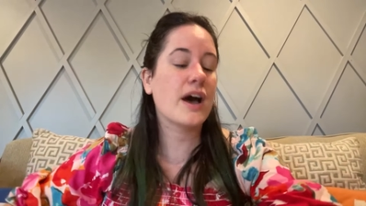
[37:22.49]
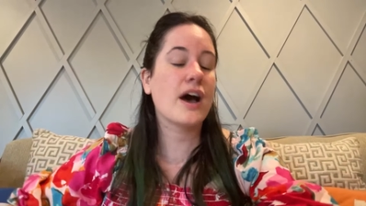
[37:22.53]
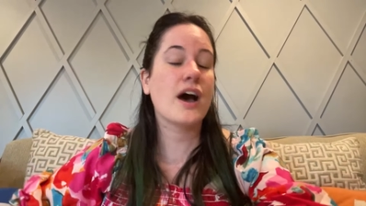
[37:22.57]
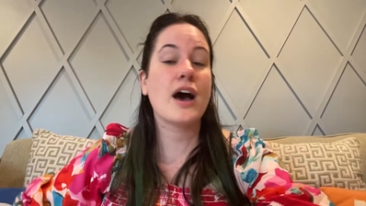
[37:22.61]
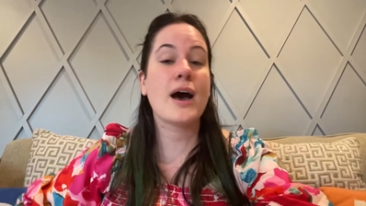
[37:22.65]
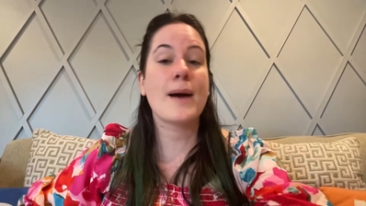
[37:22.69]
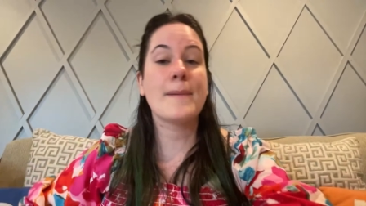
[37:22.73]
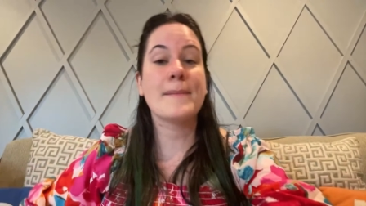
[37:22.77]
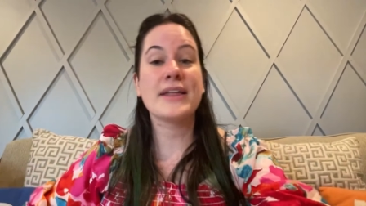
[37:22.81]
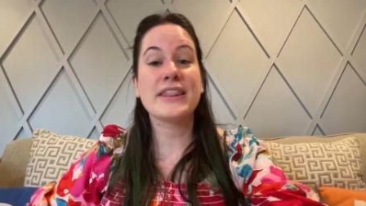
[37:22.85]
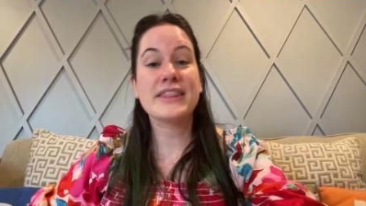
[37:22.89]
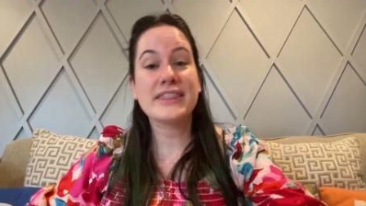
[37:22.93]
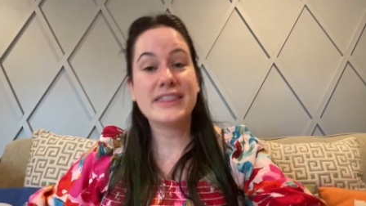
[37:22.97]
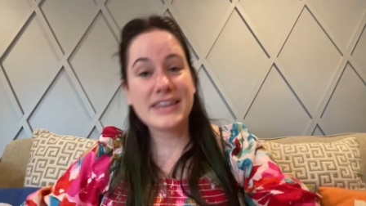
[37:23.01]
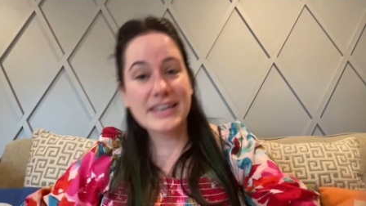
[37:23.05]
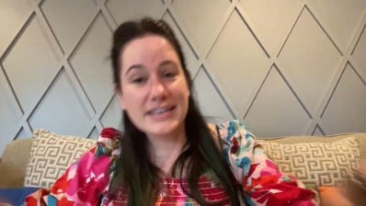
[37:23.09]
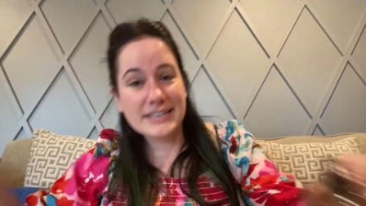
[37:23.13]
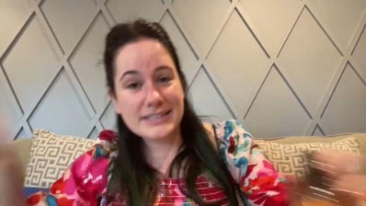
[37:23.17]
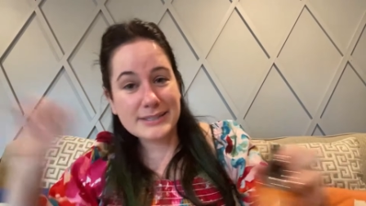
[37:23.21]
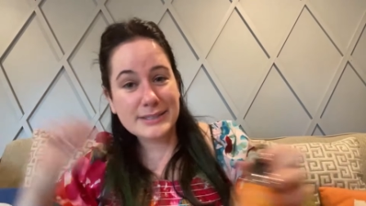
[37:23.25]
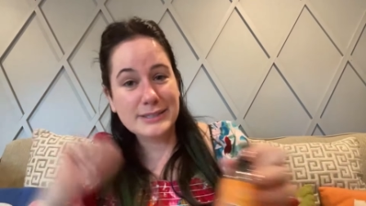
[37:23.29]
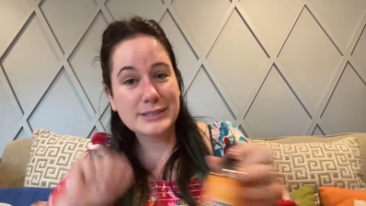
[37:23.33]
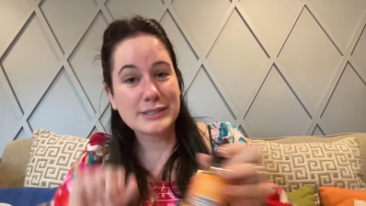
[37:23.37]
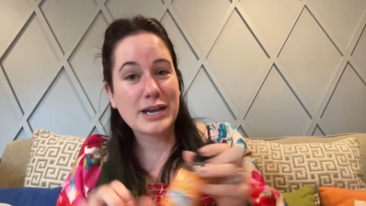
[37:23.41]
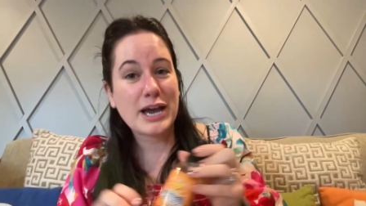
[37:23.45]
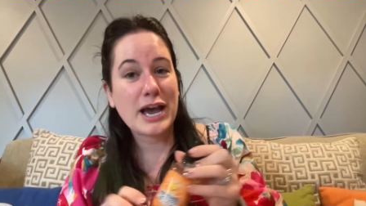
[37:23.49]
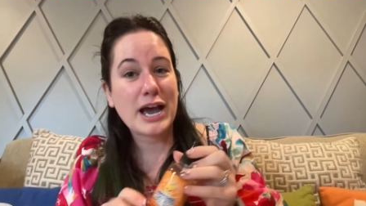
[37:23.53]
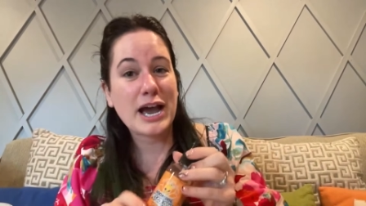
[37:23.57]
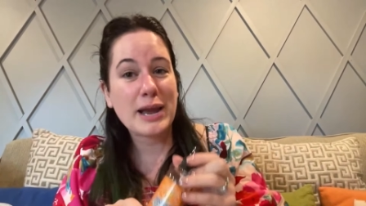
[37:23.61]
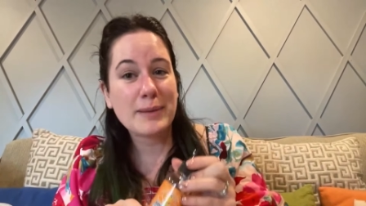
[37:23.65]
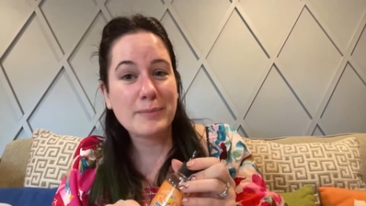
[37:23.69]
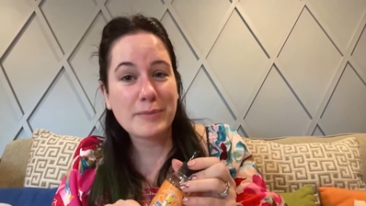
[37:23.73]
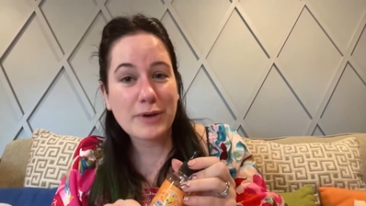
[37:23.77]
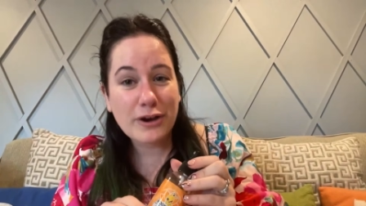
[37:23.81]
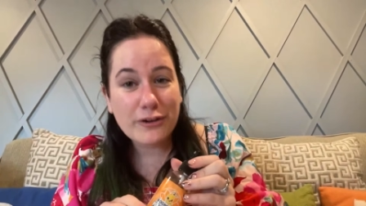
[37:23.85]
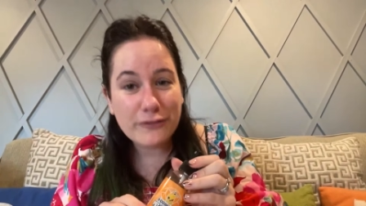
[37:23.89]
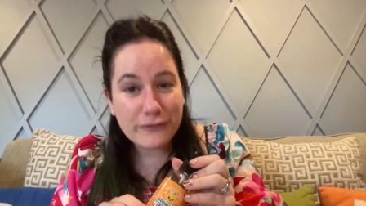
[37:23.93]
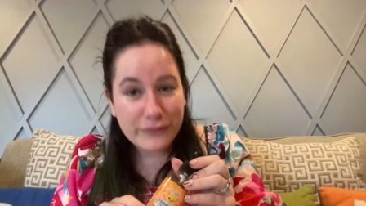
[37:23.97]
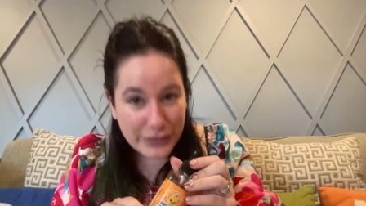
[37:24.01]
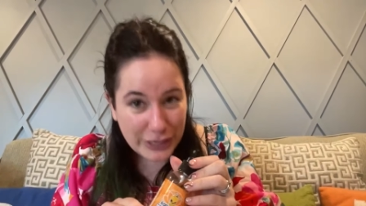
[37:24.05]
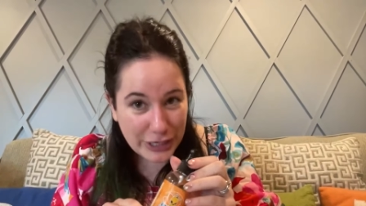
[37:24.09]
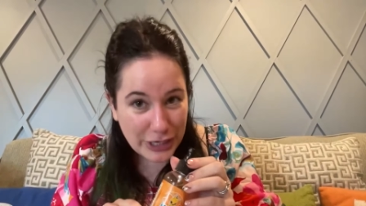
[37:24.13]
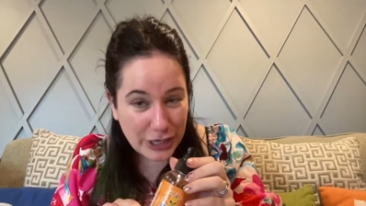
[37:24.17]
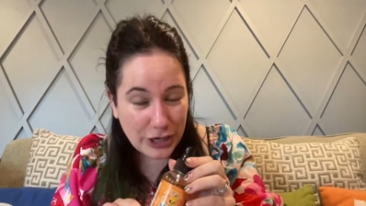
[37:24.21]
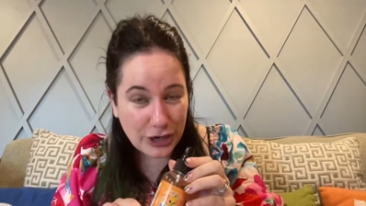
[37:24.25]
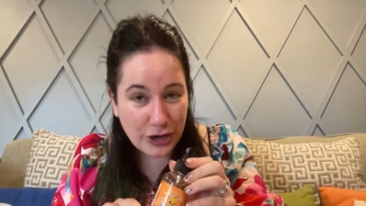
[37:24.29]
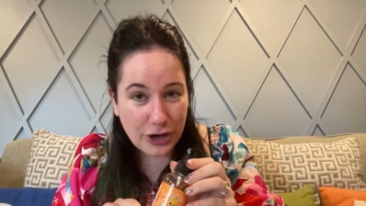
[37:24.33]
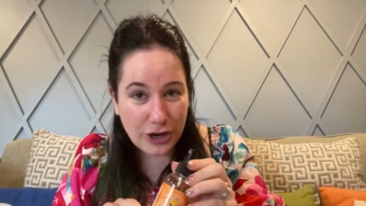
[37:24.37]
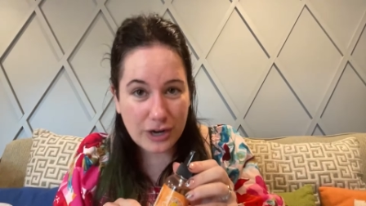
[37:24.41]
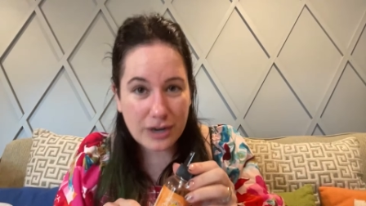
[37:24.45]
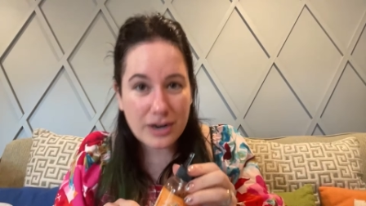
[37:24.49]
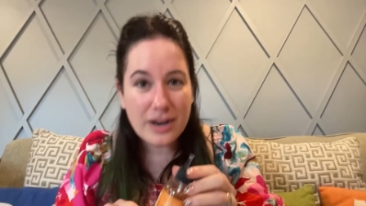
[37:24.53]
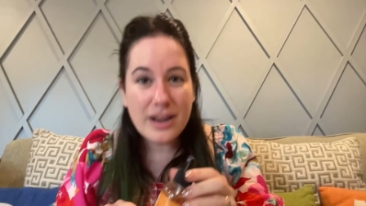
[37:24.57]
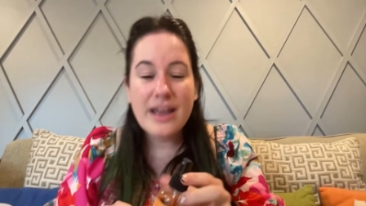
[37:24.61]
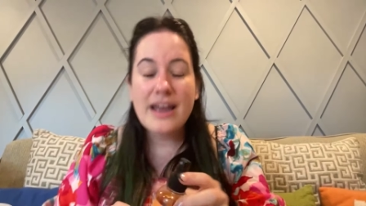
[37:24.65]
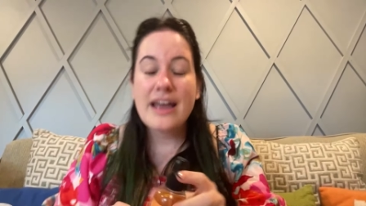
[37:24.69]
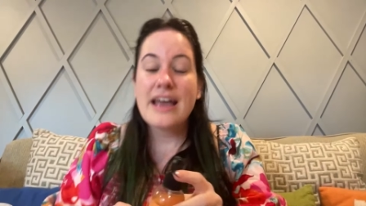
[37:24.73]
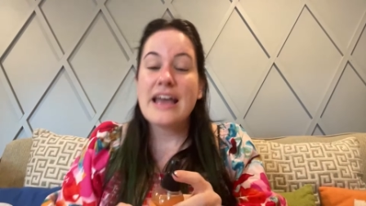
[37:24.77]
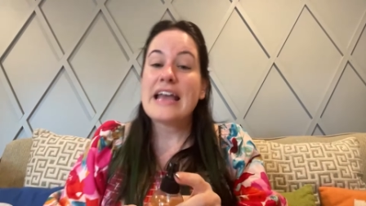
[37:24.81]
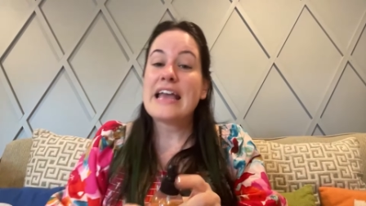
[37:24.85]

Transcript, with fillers: Um, this time of year,